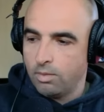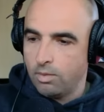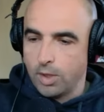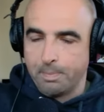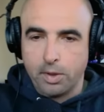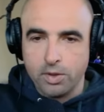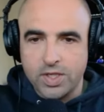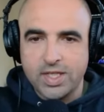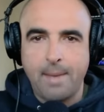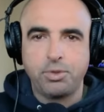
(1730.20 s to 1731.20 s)
the
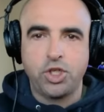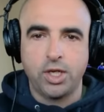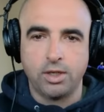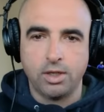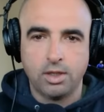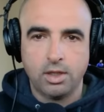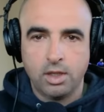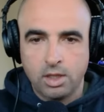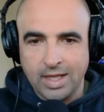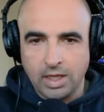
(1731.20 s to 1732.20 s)
perception
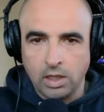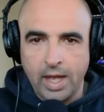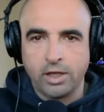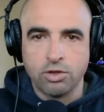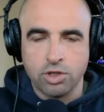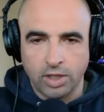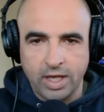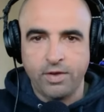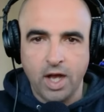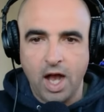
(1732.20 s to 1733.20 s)
that the Lakers are
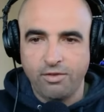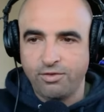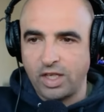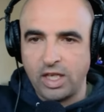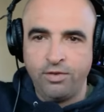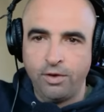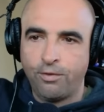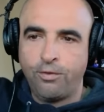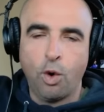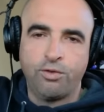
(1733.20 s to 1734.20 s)
giving off even
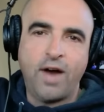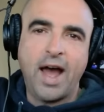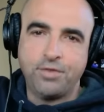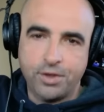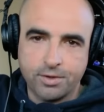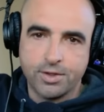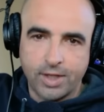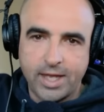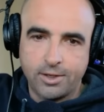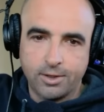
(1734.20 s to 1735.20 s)
4 or 5 years
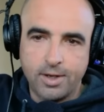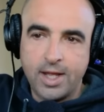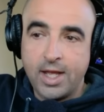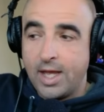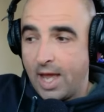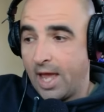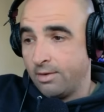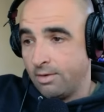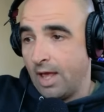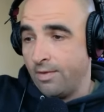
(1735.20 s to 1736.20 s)
later.
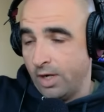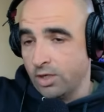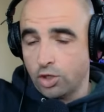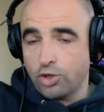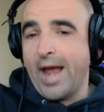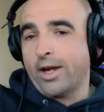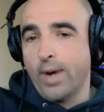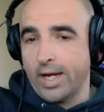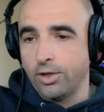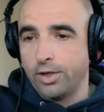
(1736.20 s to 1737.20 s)
And there's a track
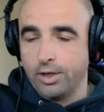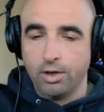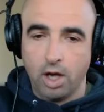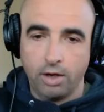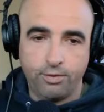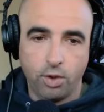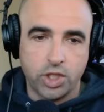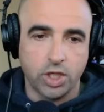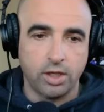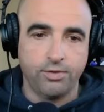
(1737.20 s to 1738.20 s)
record here,
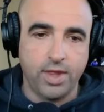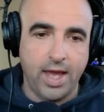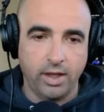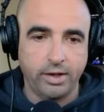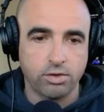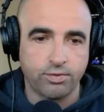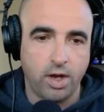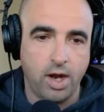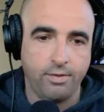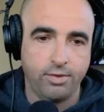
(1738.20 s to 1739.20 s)
unfortunately, for that Lakers
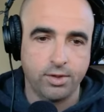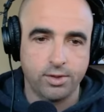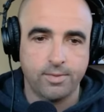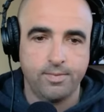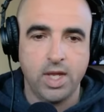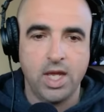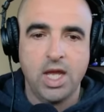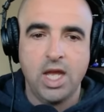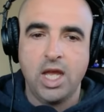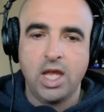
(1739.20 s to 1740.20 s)
front office.
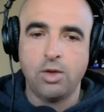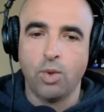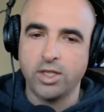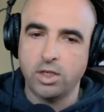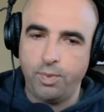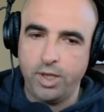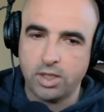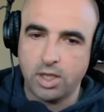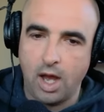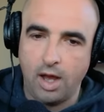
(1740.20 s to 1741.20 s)
He wasn't
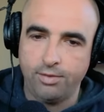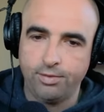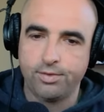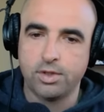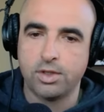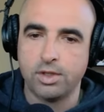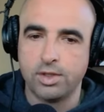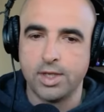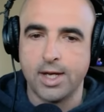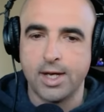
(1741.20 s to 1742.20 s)
pissed off. This
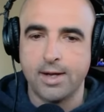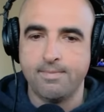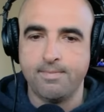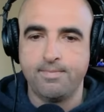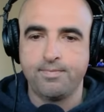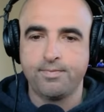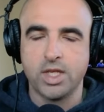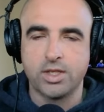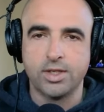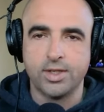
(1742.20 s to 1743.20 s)
is Ty
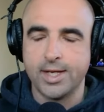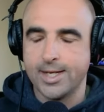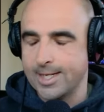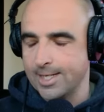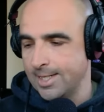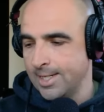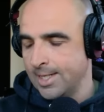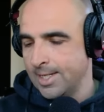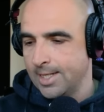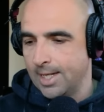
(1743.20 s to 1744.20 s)

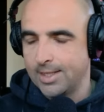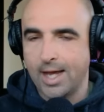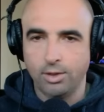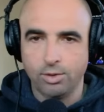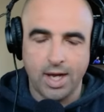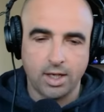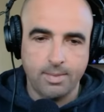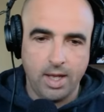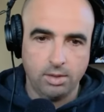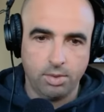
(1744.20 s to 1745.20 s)
Lue talking
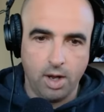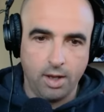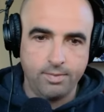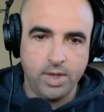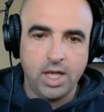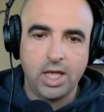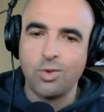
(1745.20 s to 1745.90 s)
about LeBron. He